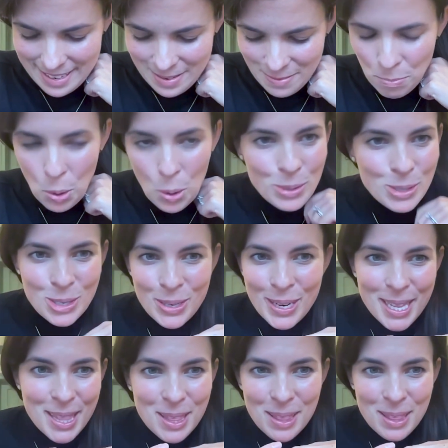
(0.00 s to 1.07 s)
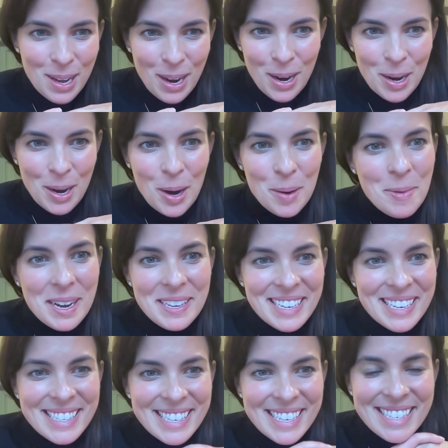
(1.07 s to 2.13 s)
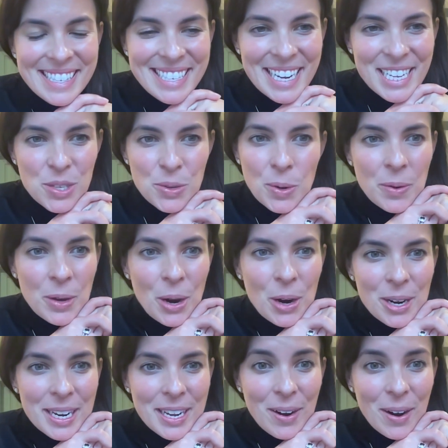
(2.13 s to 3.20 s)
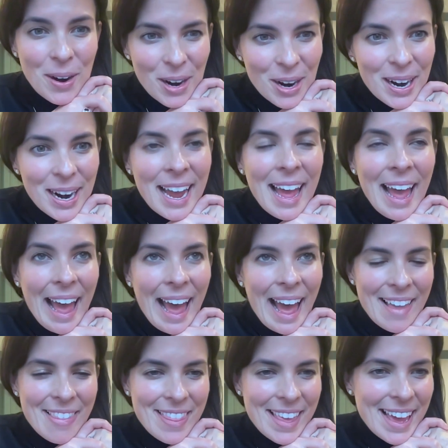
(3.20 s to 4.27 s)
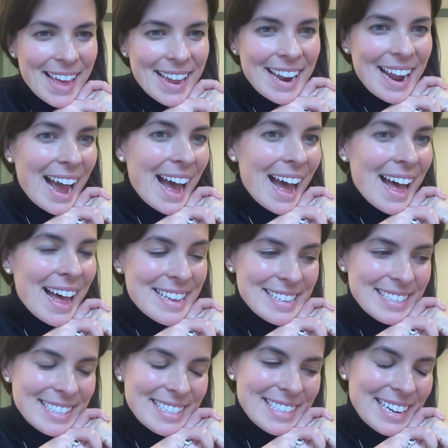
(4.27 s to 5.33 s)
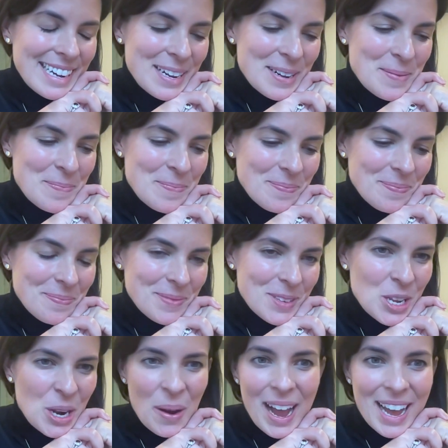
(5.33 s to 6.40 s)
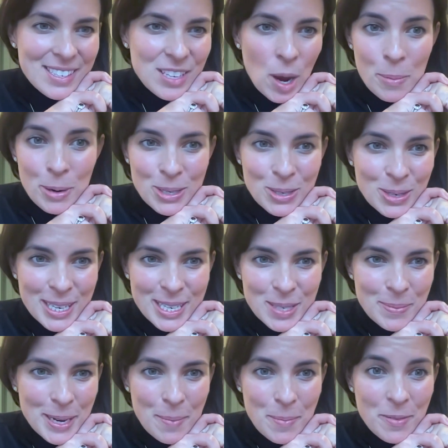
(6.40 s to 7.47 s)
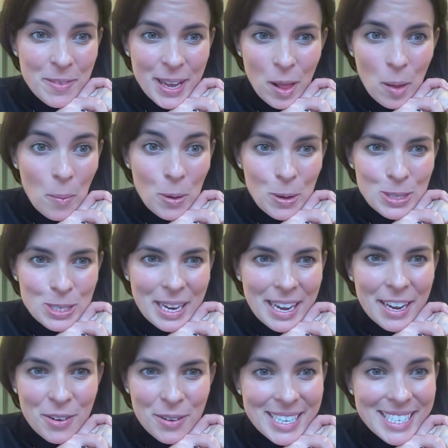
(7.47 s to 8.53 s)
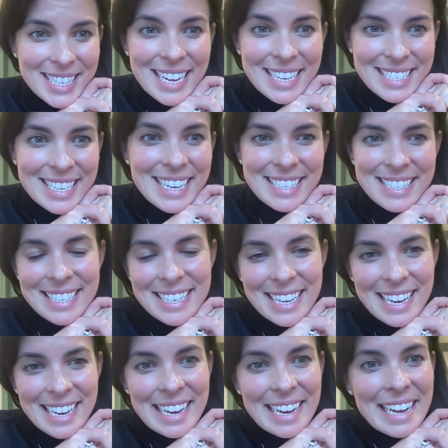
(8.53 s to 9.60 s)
bolstering our presence in states where we already are. And then as opportunities become available to increase that DSD